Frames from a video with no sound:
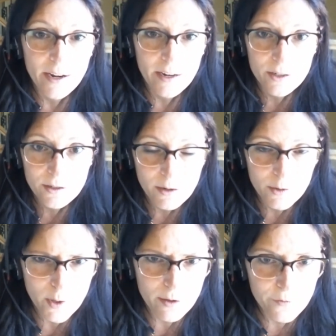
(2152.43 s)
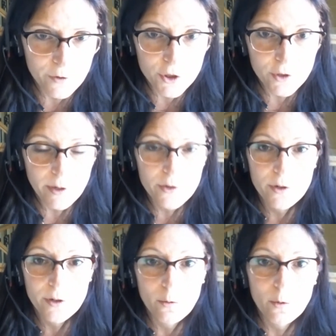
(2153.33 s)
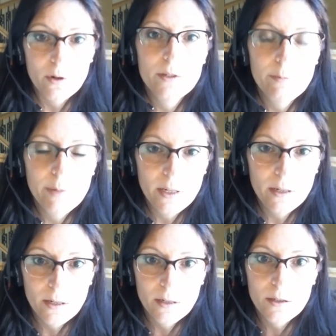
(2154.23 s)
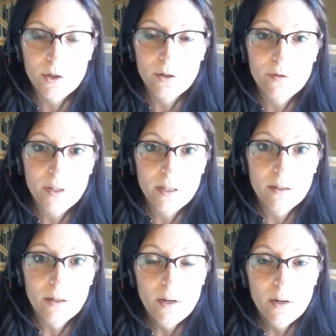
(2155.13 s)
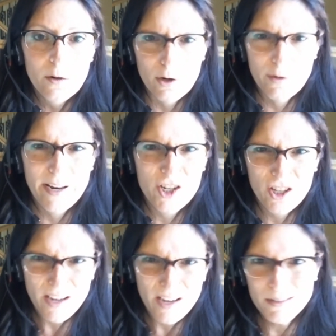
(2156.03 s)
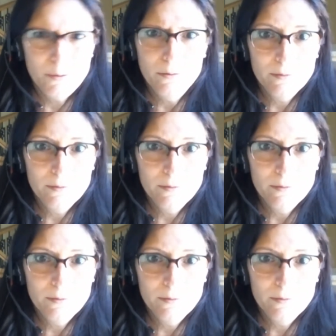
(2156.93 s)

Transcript: I was one of the first 200 in the world to be certified or credentialized.